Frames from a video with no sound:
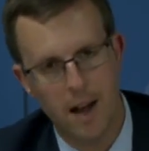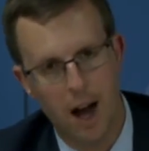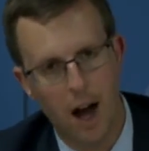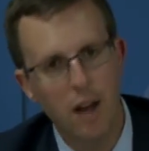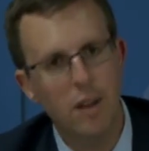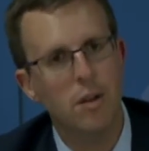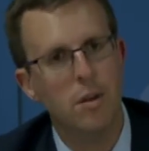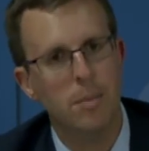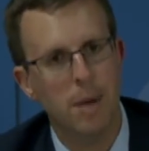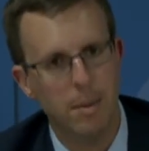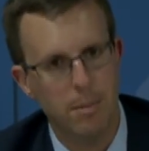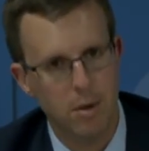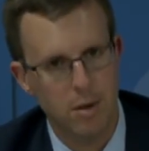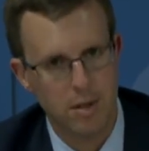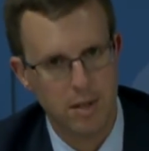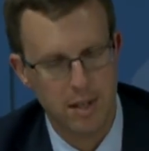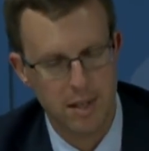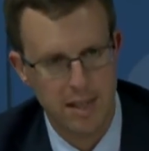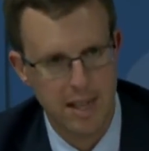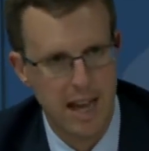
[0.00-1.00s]
other
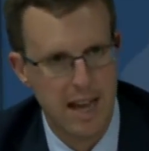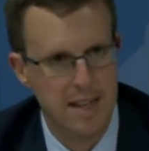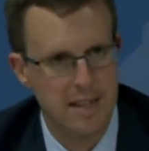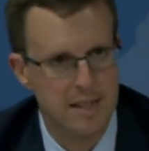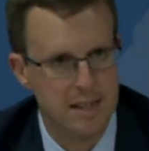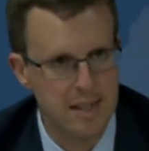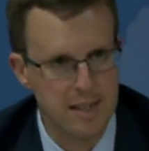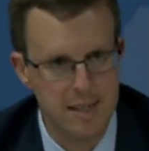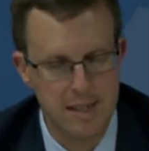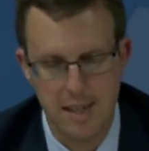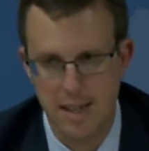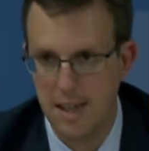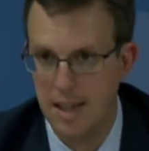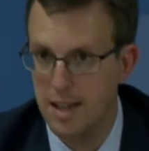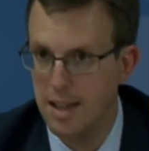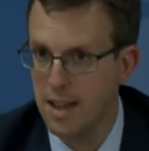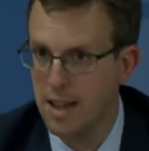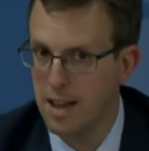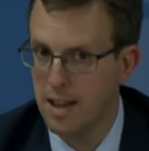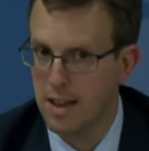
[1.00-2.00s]
members of the
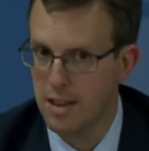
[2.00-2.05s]
ISTC,